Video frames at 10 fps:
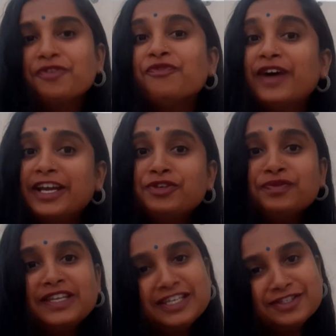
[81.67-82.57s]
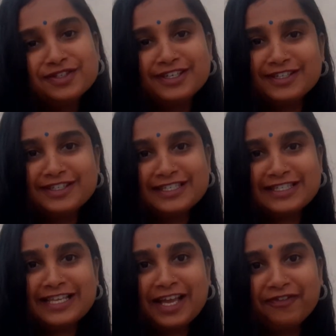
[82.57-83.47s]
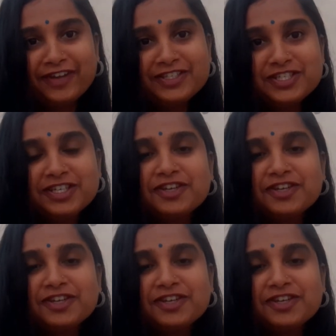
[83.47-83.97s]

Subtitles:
Why do we need to learn this language?